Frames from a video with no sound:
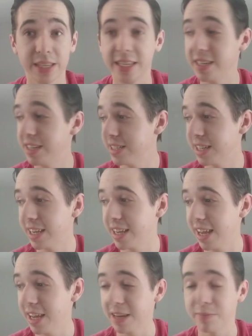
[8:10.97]
He is
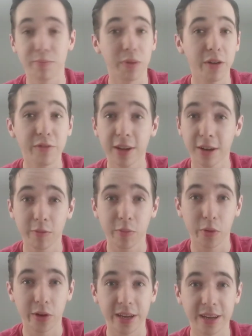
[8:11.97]
a buff little
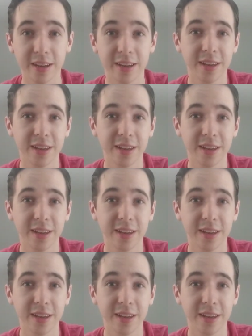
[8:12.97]
boy,